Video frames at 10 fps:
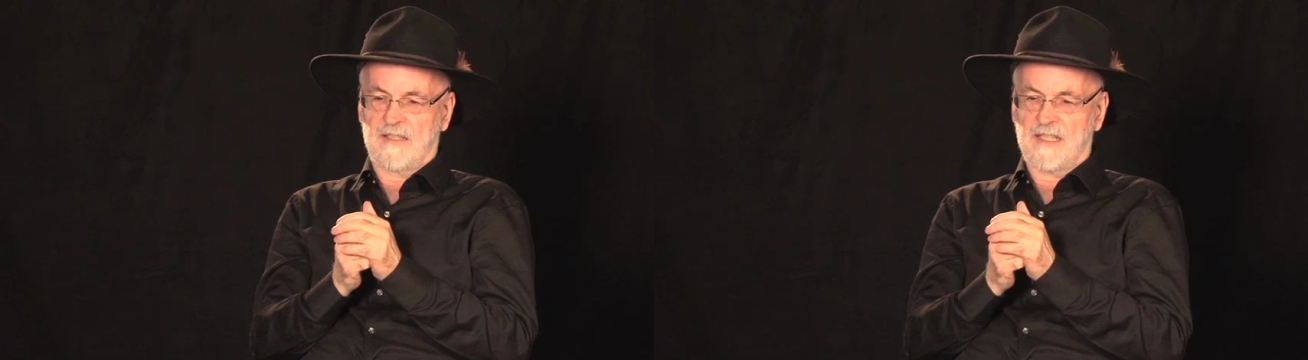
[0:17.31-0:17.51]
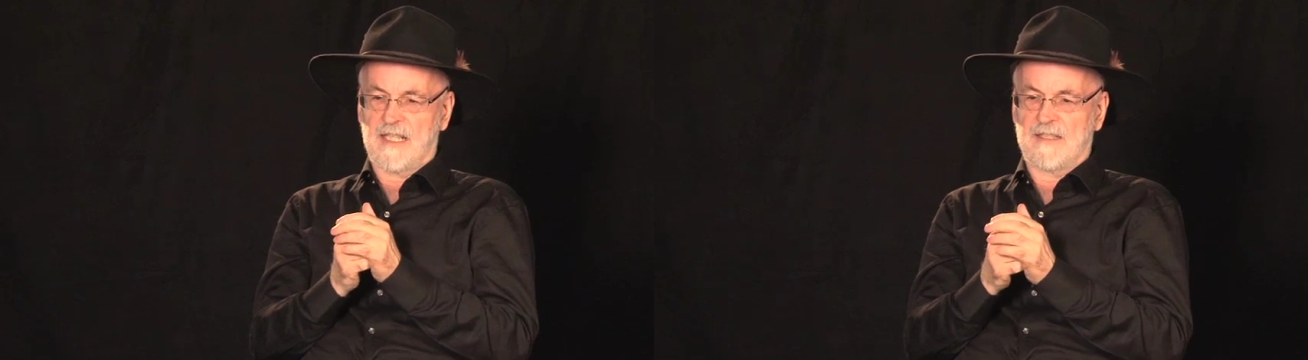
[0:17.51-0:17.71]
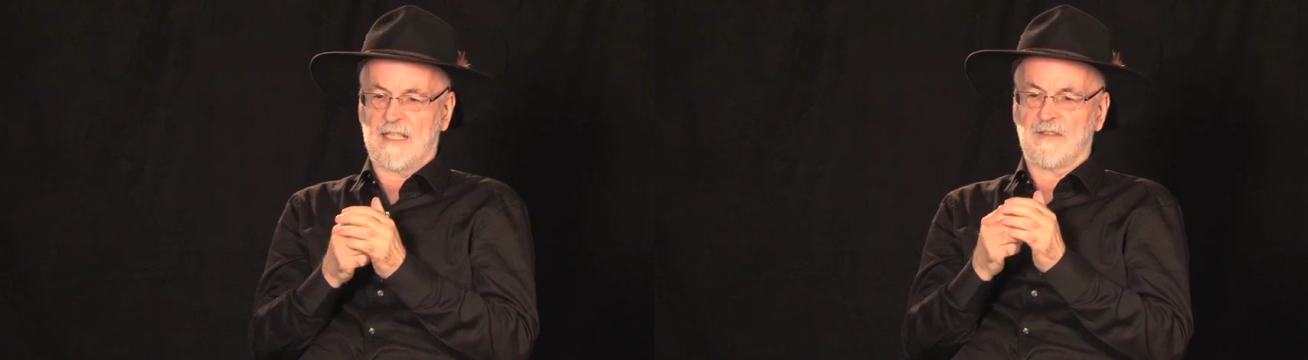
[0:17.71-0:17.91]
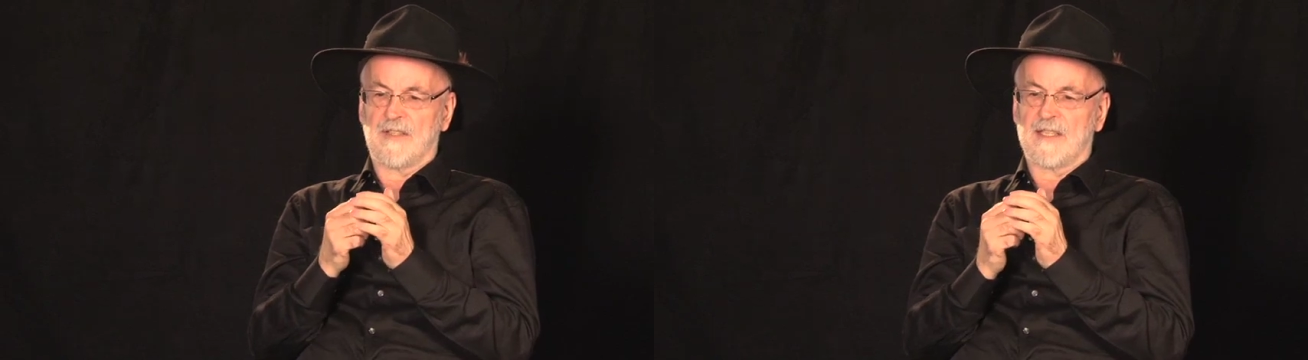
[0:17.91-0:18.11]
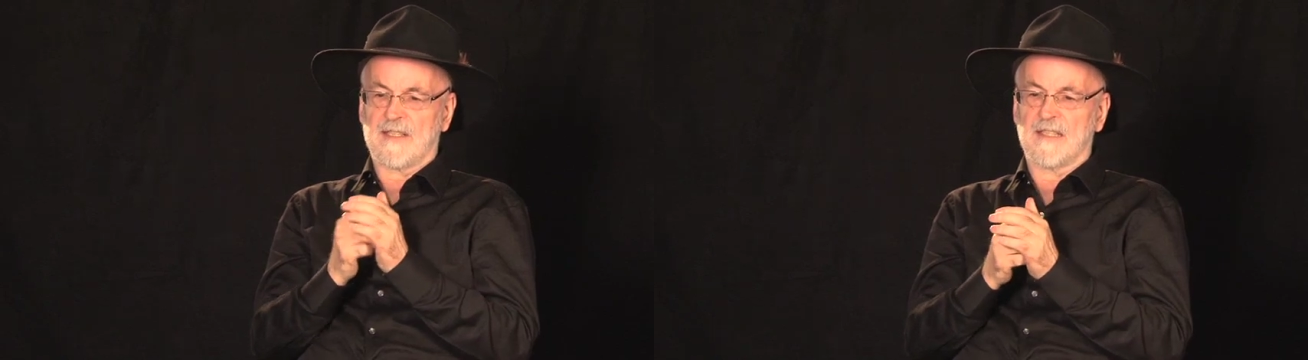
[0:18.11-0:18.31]
to get out
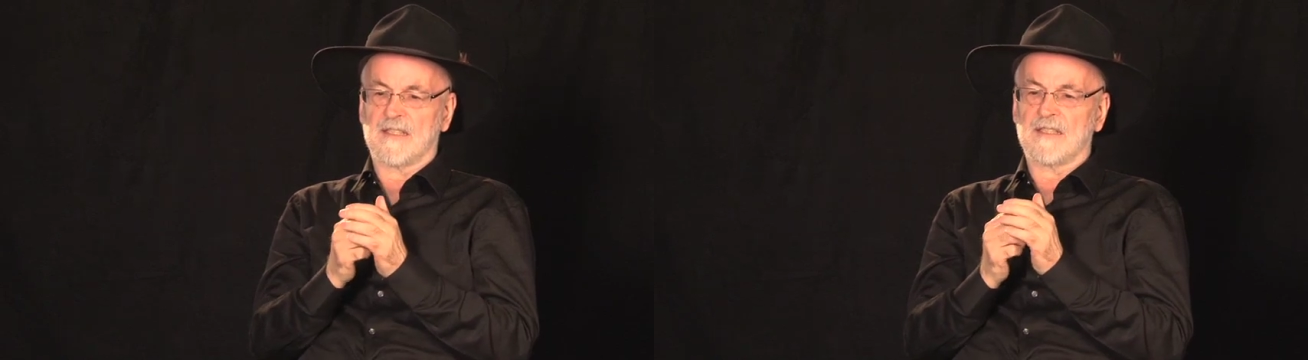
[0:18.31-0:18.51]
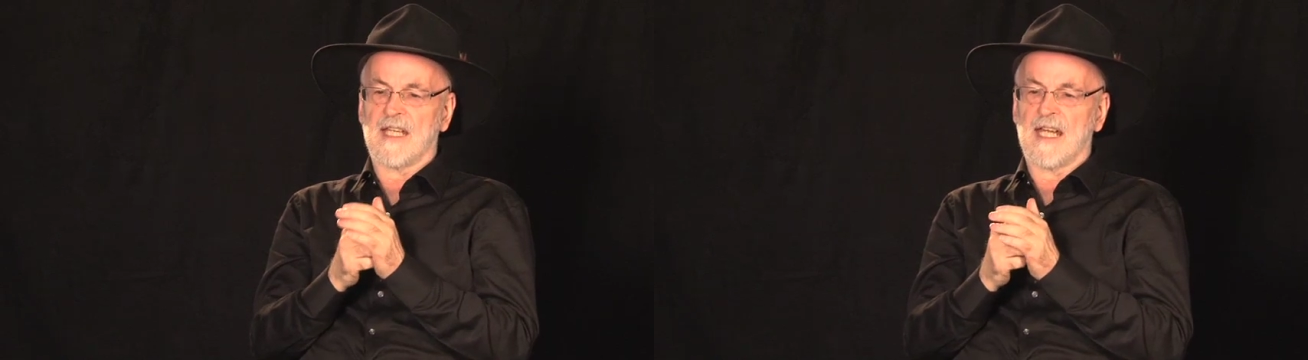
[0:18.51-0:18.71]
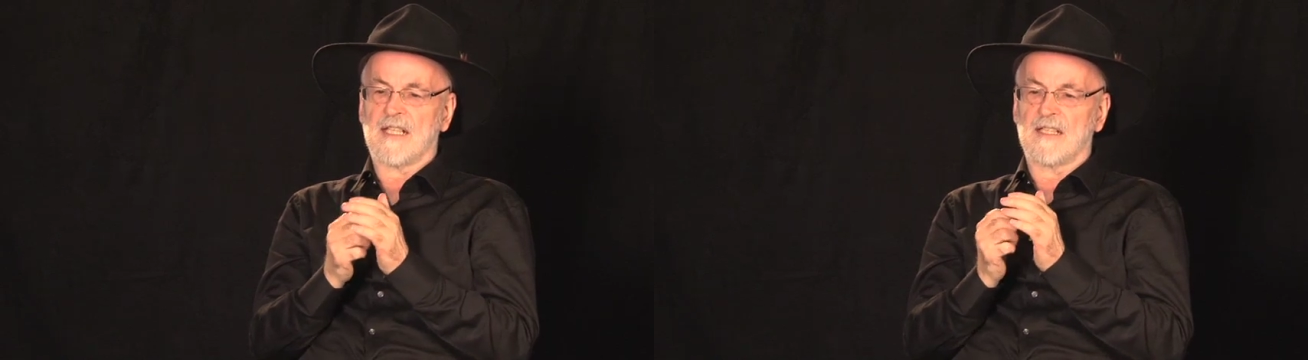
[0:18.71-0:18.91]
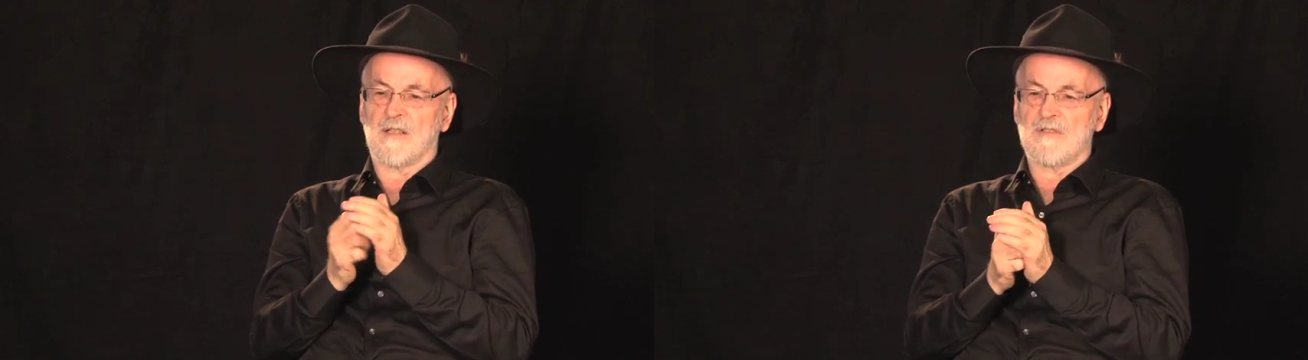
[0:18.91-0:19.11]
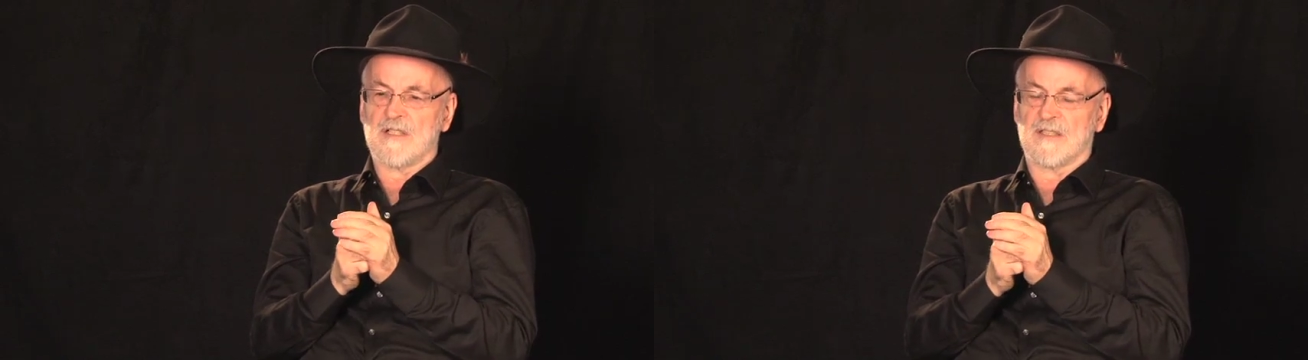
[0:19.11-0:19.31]
the suntan
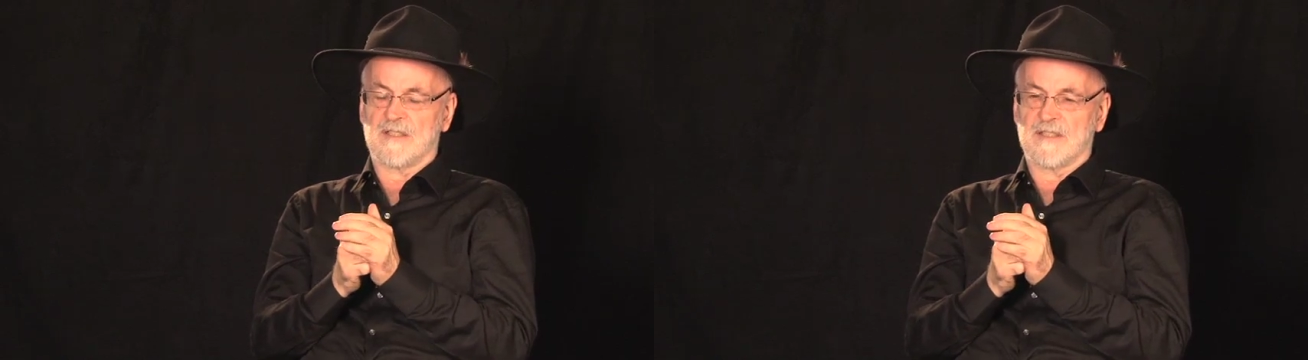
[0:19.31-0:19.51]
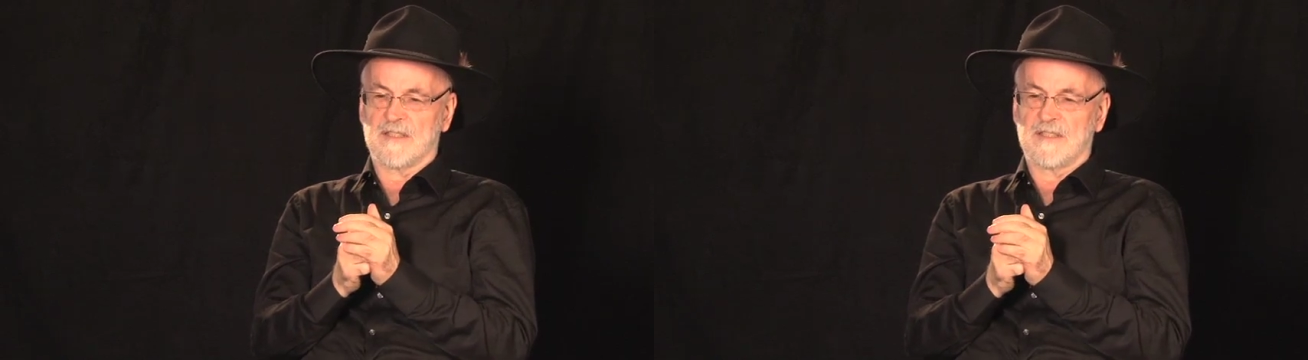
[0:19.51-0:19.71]
lotion,